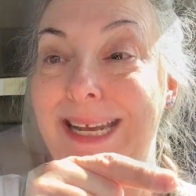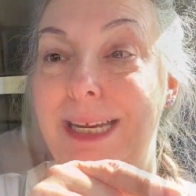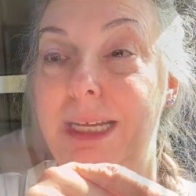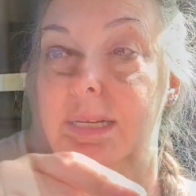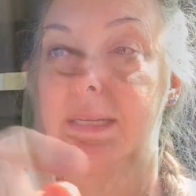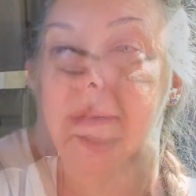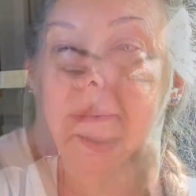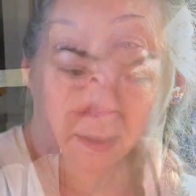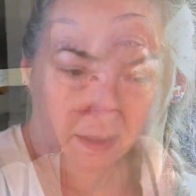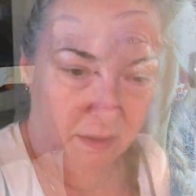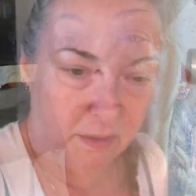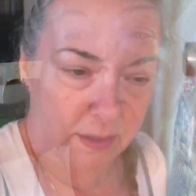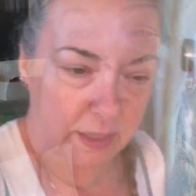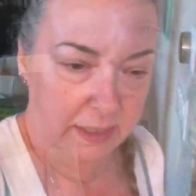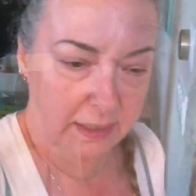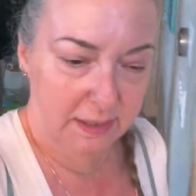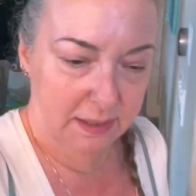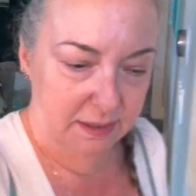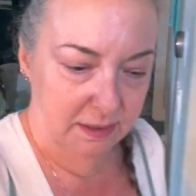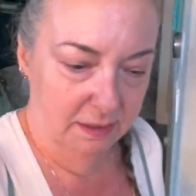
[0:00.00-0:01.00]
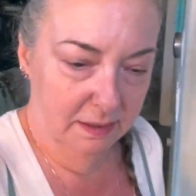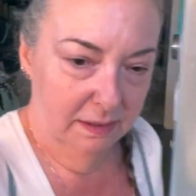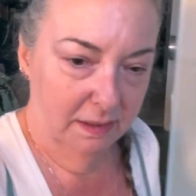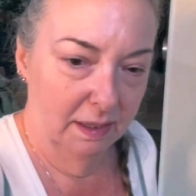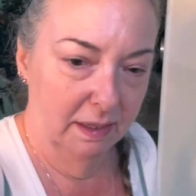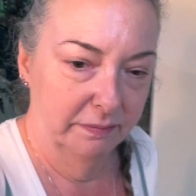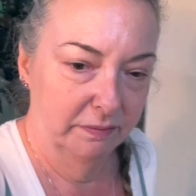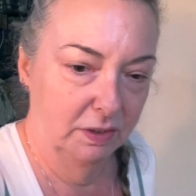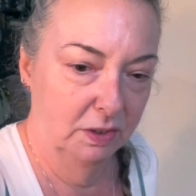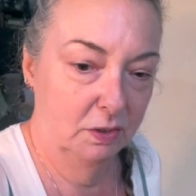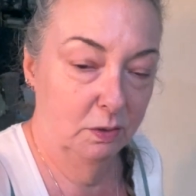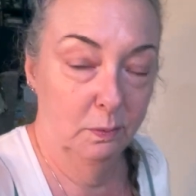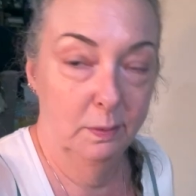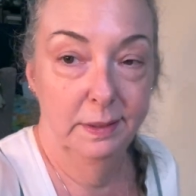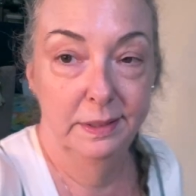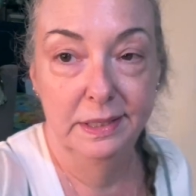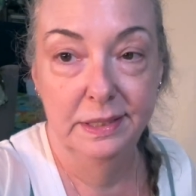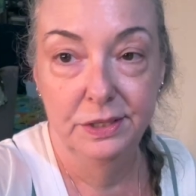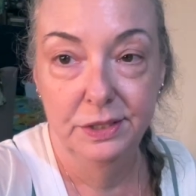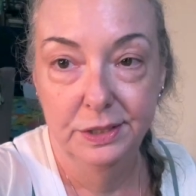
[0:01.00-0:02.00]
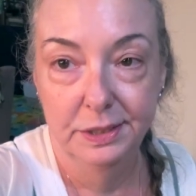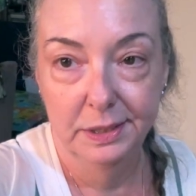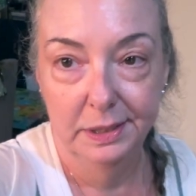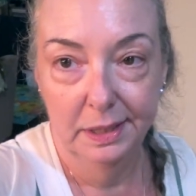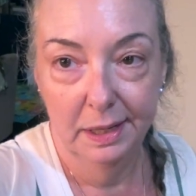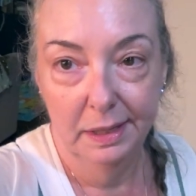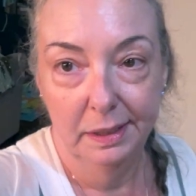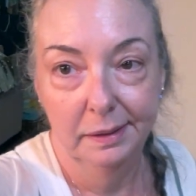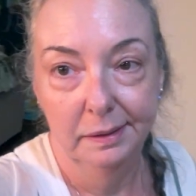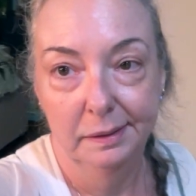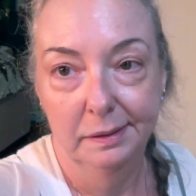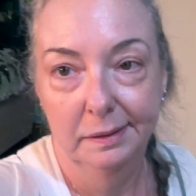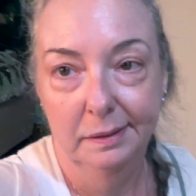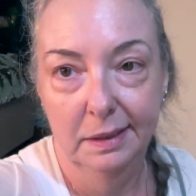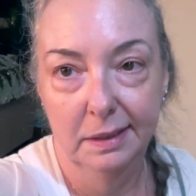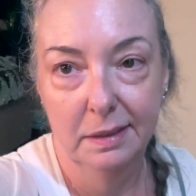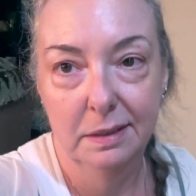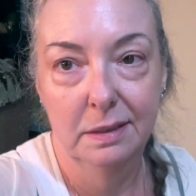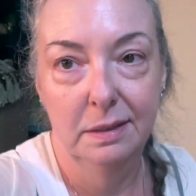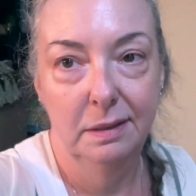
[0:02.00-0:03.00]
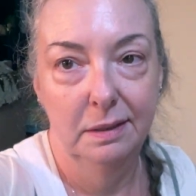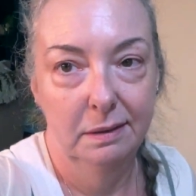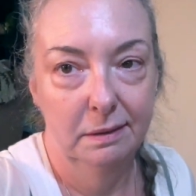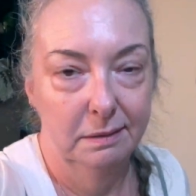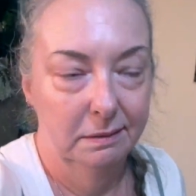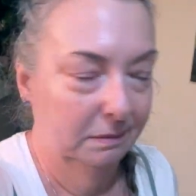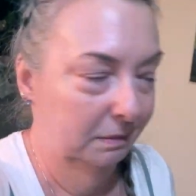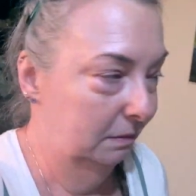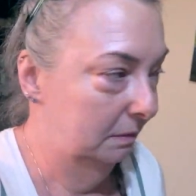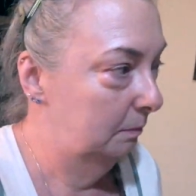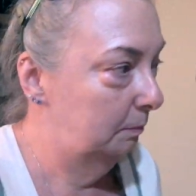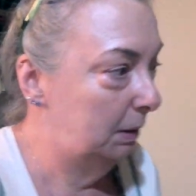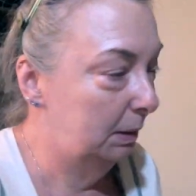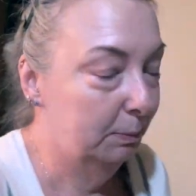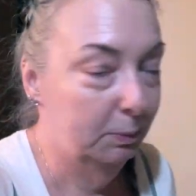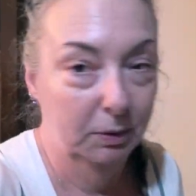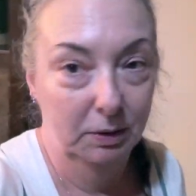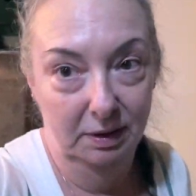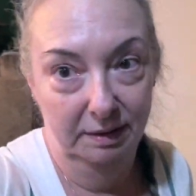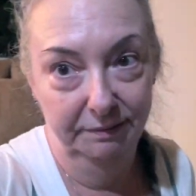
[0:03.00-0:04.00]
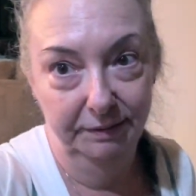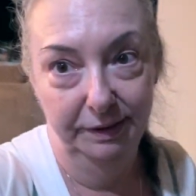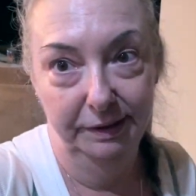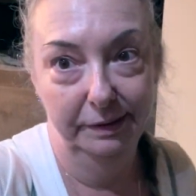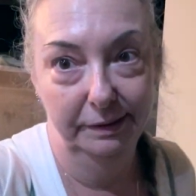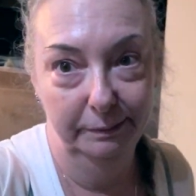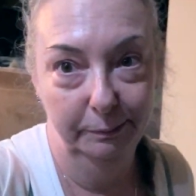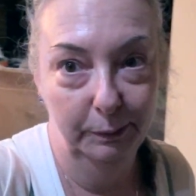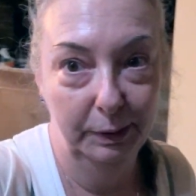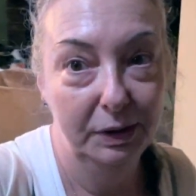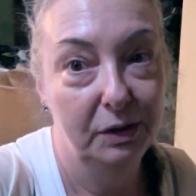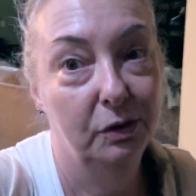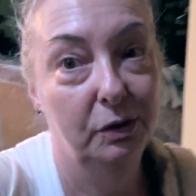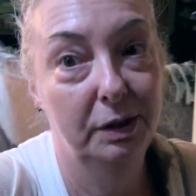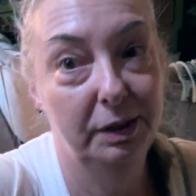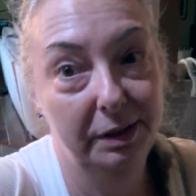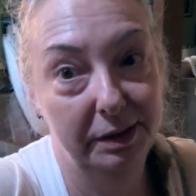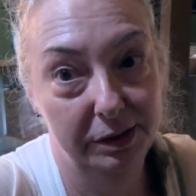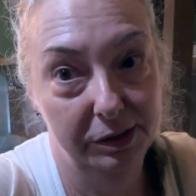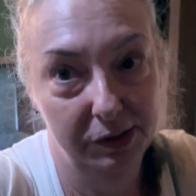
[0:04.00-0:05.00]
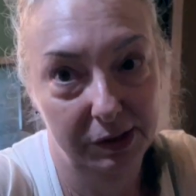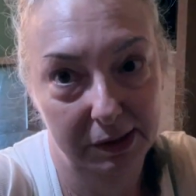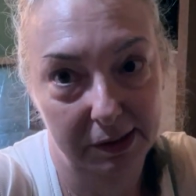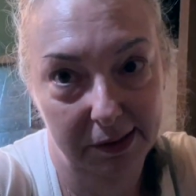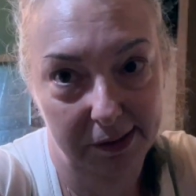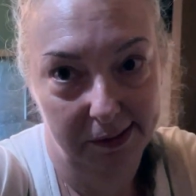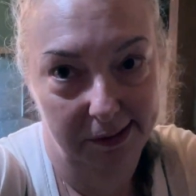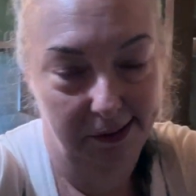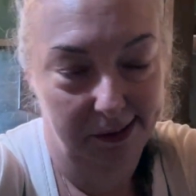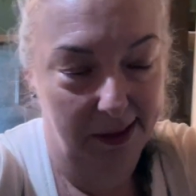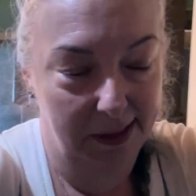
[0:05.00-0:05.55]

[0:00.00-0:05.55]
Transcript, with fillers: Guys, all right, I have to do the dishes again because, you know, people live here and we dirty dishes.